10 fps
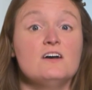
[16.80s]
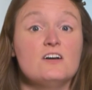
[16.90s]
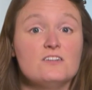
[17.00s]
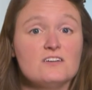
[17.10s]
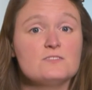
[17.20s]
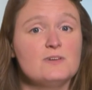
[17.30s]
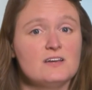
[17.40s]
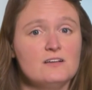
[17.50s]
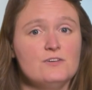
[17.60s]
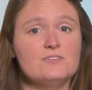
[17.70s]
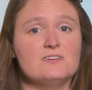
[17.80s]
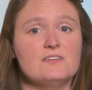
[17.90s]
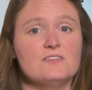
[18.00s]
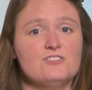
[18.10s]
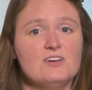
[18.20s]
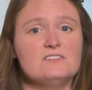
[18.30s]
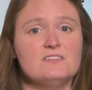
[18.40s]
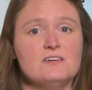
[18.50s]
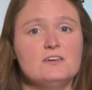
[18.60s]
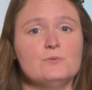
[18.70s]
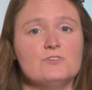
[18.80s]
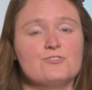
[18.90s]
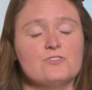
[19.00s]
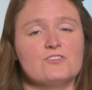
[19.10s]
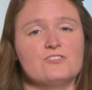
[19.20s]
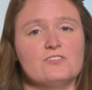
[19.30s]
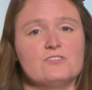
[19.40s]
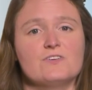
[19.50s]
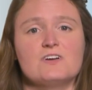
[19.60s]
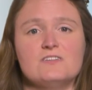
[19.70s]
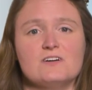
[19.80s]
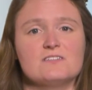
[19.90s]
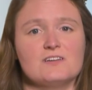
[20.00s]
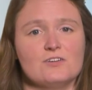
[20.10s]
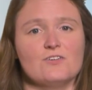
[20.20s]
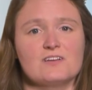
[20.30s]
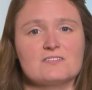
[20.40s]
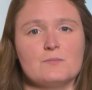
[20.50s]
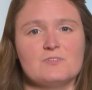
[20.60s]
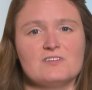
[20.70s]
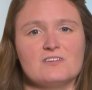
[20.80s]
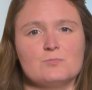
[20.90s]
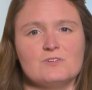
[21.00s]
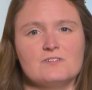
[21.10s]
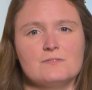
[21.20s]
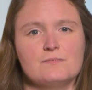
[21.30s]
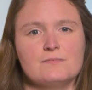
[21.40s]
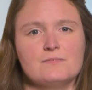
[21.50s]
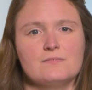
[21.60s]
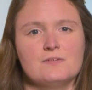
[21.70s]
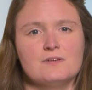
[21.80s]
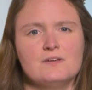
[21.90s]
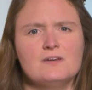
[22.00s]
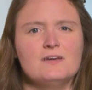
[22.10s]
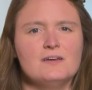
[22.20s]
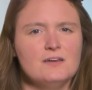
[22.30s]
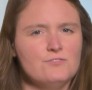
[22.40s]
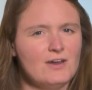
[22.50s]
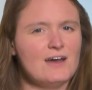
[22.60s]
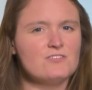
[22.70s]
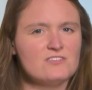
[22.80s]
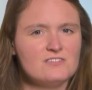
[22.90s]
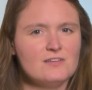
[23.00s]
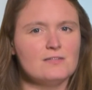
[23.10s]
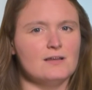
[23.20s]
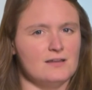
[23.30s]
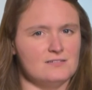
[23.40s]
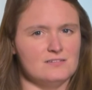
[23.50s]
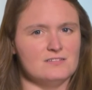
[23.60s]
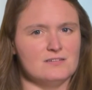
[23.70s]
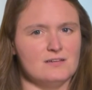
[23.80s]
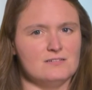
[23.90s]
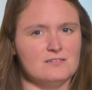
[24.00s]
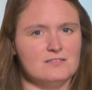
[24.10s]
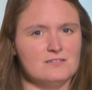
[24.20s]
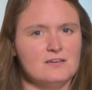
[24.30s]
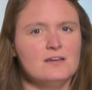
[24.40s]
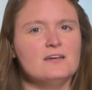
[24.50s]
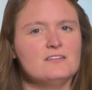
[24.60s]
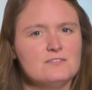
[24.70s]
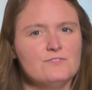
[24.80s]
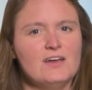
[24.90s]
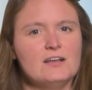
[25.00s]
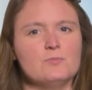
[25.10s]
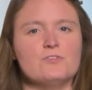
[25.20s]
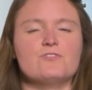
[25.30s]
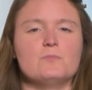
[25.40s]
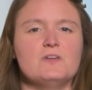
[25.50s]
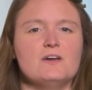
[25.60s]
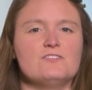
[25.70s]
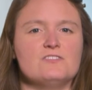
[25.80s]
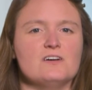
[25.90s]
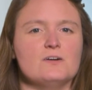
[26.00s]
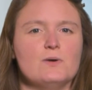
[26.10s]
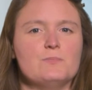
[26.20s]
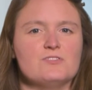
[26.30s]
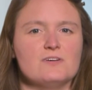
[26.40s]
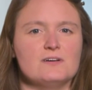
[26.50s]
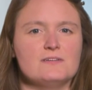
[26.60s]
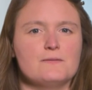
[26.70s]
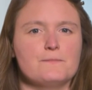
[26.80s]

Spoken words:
and are to be included in the JCQ instructions for conducting non-exam assessment. If you haven't seen the letter to centres, it's available from the OCR website.